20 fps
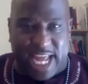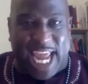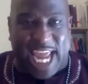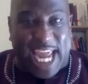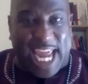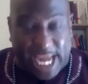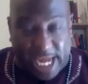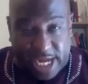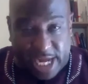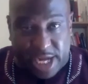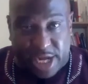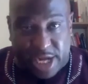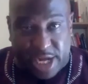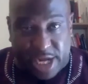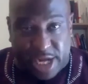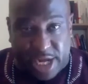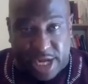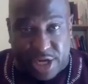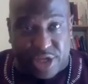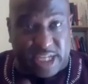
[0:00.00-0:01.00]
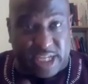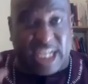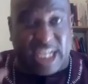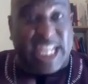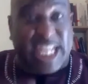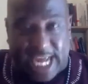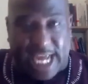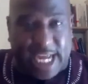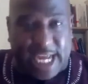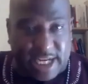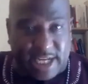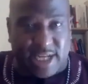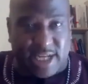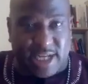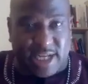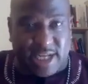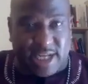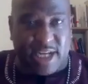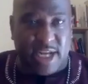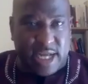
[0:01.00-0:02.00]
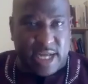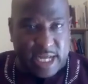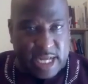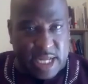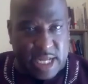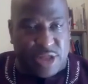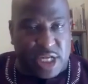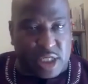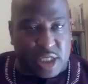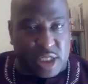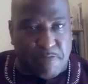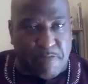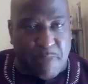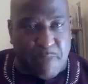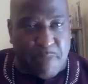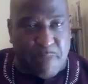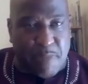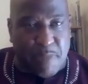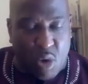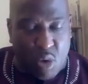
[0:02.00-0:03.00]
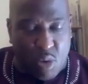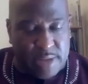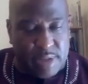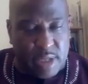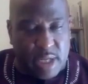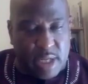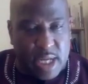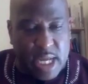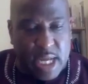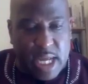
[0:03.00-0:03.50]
age again in this moment.